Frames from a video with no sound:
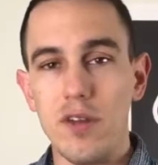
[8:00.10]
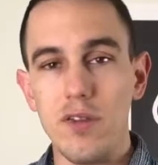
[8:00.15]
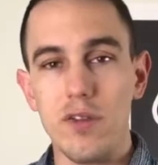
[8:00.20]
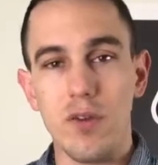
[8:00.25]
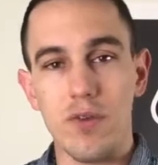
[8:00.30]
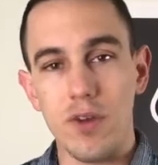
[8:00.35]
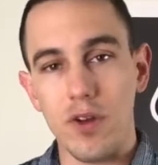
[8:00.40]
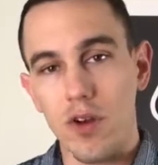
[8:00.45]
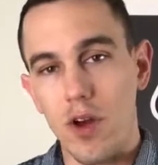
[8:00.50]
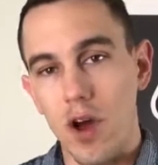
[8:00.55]
these
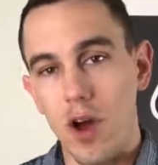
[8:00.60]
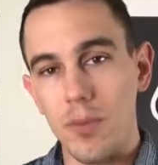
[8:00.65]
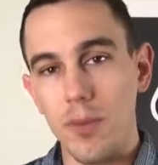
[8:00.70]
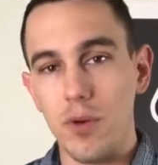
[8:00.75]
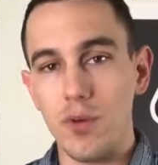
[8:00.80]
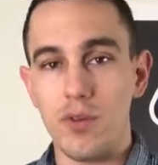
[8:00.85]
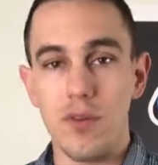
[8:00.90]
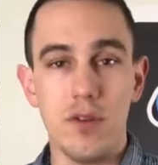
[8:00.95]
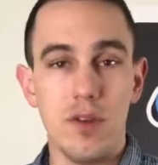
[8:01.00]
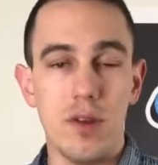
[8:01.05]
different
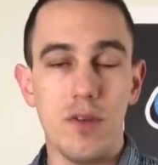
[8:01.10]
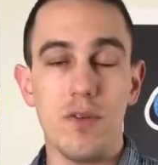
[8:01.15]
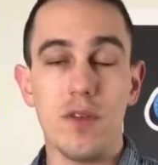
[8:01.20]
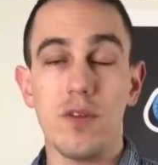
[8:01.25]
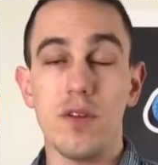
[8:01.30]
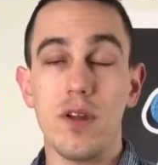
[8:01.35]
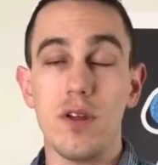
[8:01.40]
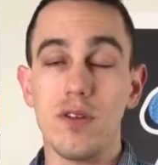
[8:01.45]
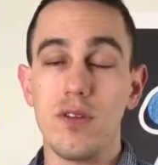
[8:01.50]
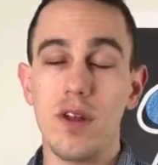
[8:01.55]
combos and
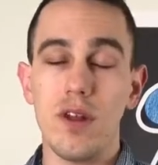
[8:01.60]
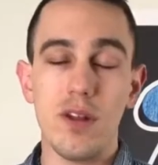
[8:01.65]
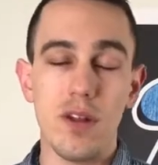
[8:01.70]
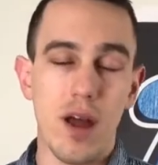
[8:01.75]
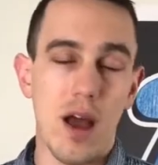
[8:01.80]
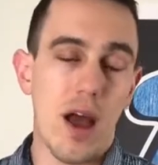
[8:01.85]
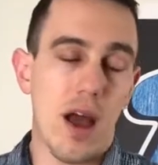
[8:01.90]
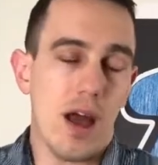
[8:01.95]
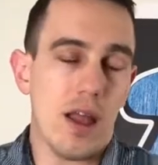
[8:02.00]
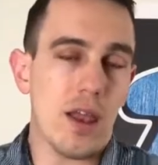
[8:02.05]
different things.
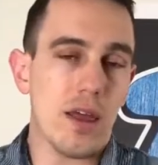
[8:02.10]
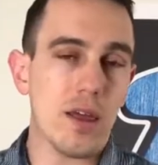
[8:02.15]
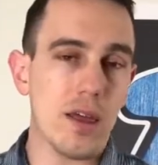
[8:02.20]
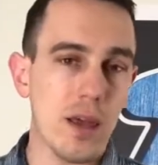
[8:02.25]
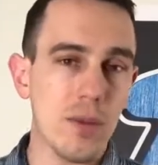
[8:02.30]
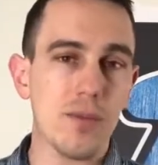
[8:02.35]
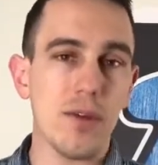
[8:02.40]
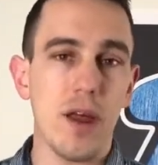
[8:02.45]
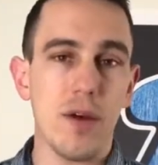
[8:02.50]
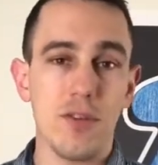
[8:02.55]
I like
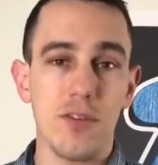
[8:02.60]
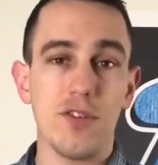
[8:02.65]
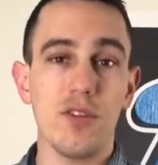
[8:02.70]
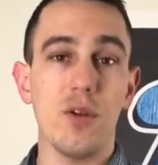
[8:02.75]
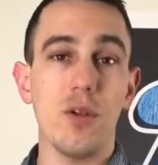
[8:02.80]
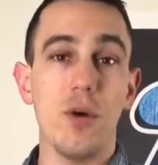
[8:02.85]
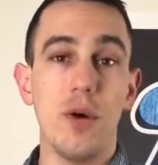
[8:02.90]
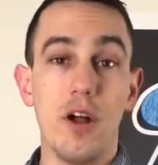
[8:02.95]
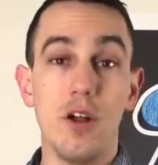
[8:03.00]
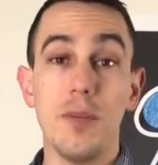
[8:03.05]
games that have a
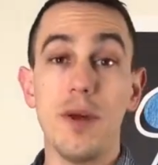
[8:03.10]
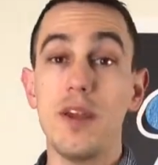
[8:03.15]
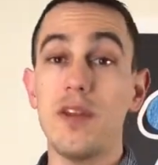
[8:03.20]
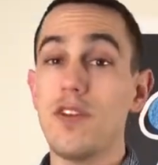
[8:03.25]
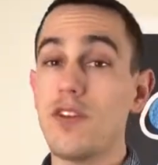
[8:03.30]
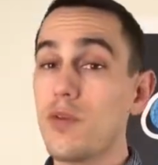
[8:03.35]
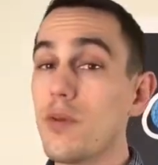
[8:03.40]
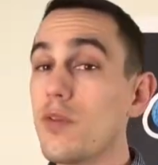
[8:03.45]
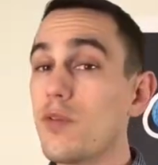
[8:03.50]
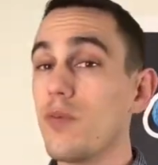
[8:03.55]
solo element, and
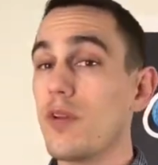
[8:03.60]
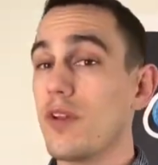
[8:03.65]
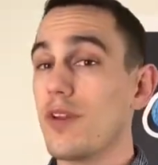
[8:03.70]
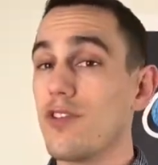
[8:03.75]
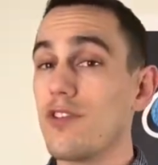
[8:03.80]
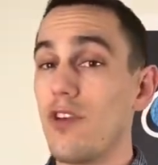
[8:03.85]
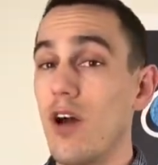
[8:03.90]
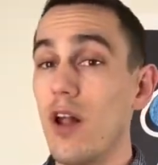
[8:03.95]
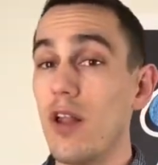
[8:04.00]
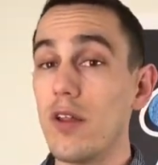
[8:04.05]
this one's really
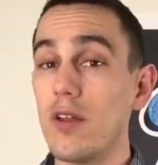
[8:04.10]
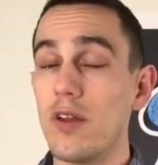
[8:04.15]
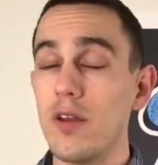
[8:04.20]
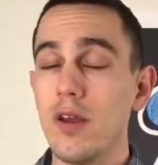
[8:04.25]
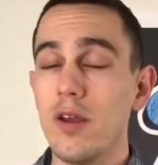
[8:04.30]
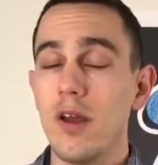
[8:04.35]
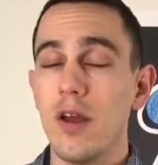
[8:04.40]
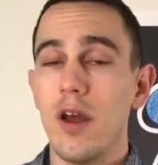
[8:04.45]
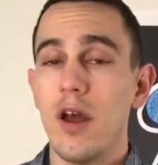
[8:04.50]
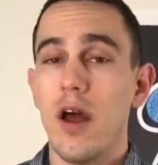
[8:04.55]
solid.
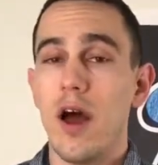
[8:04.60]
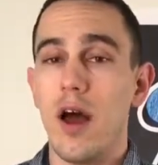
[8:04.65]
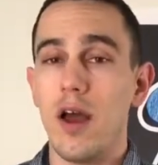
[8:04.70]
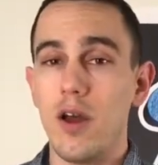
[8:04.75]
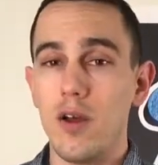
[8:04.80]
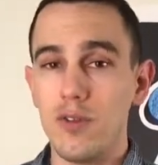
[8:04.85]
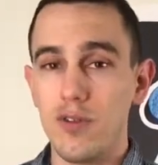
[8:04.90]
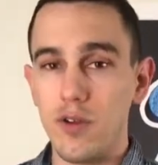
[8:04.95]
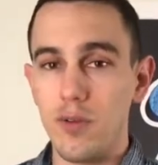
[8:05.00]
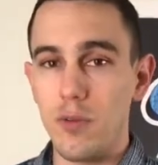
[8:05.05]
I
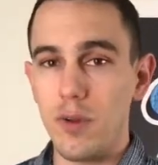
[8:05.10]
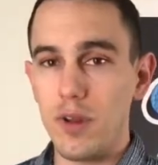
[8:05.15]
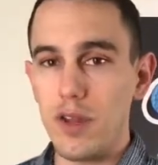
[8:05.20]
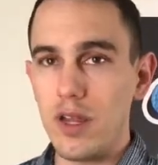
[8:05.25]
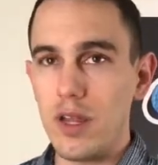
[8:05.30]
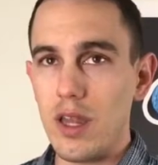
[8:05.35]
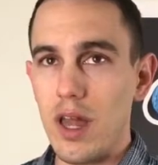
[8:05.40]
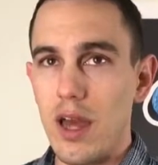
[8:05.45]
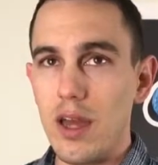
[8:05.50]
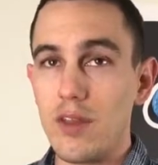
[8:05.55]
also
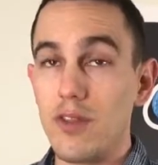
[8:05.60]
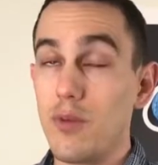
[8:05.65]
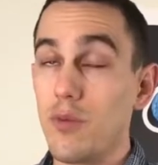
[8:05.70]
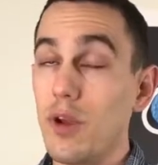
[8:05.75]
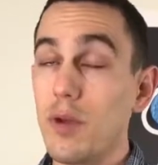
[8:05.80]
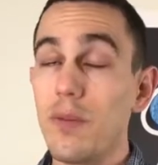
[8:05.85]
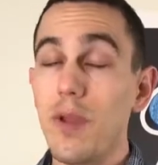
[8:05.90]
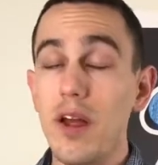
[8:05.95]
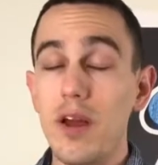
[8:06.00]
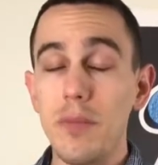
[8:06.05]
really like the
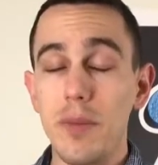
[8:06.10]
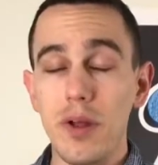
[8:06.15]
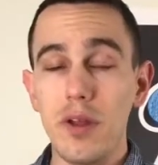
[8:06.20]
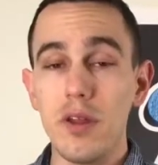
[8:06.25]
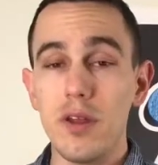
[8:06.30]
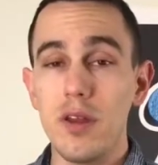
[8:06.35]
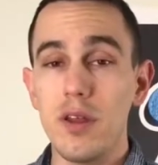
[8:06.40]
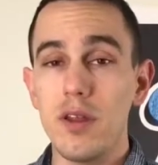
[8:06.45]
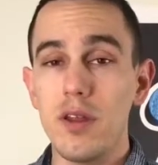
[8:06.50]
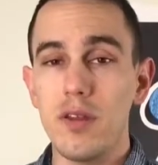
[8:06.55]

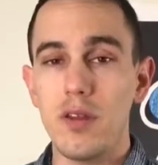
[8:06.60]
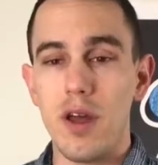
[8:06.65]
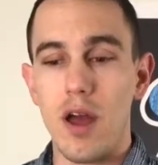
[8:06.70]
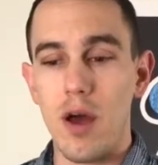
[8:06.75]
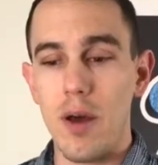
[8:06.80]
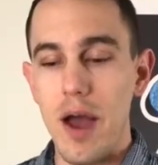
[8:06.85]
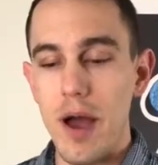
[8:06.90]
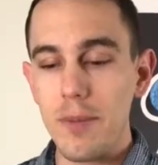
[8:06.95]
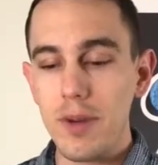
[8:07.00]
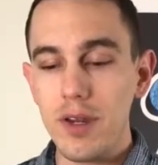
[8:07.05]
replayability.
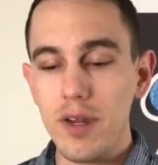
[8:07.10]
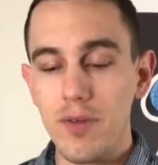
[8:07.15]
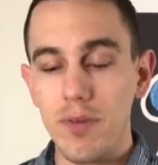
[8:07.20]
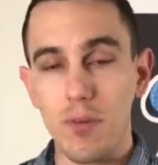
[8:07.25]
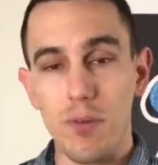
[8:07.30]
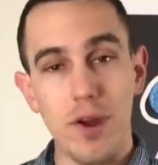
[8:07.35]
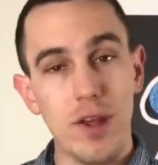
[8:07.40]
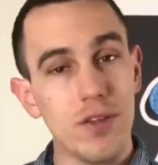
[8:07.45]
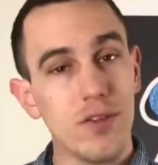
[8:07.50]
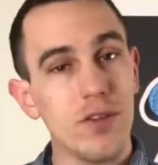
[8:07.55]
How many
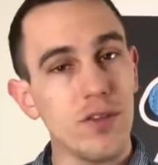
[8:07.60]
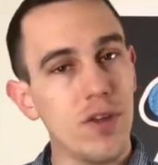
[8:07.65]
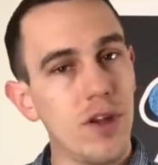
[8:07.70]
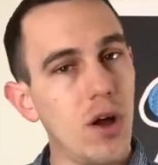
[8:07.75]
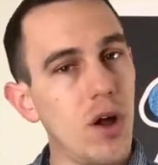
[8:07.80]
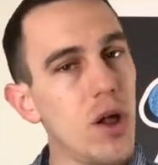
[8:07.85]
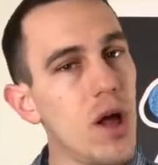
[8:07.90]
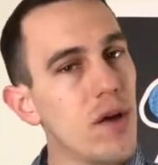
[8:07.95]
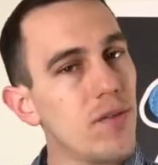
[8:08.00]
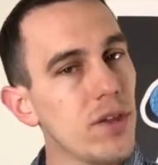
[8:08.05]
different races, they
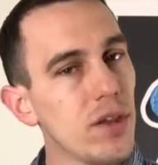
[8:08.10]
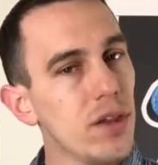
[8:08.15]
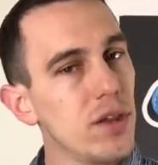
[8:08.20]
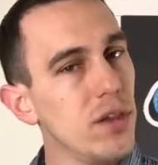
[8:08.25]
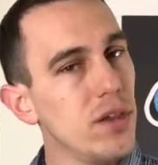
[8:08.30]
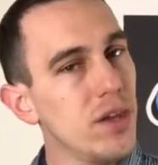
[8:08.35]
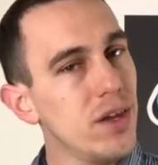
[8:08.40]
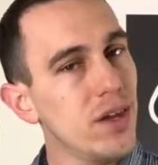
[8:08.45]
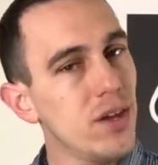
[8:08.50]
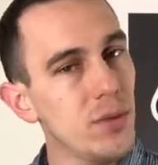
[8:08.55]
all have a
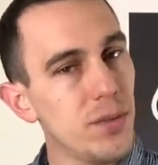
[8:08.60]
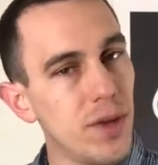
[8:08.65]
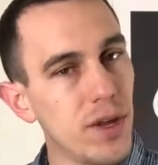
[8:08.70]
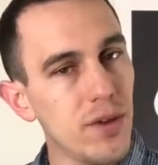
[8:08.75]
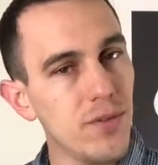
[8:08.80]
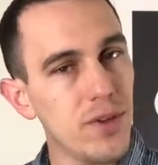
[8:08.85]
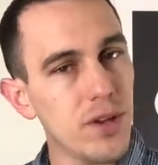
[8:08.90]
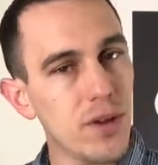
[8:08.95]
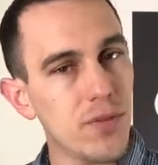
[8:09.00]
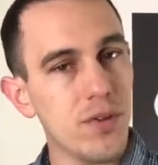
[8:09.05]
little bit
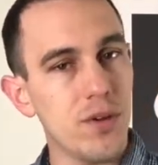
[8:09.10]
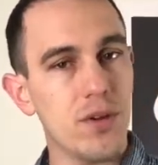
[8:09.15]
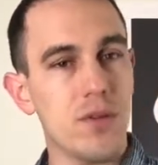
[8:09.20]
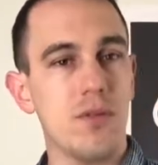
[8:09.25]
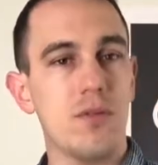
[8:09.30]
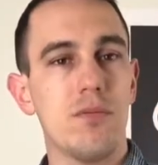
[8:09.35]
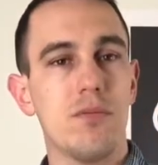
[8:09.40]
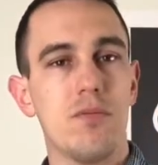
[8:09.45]
of a different